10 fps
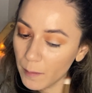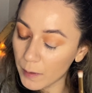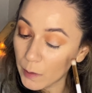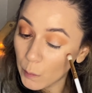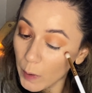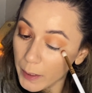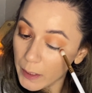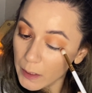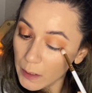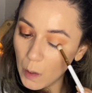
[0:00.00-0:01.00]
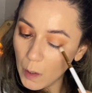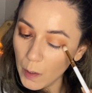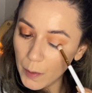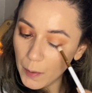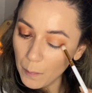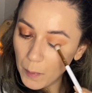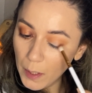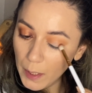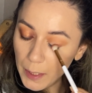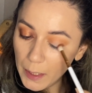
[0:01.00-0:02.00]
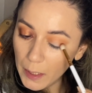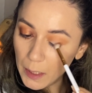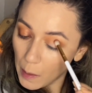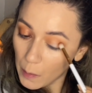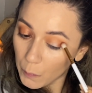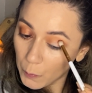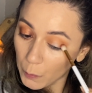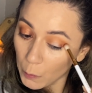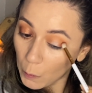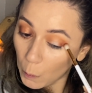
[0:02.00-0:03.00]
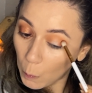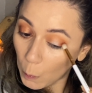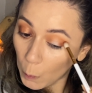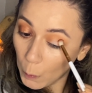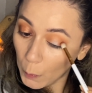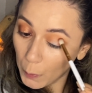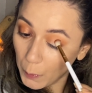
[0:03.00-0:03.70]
I'm going to run it on my outer corner.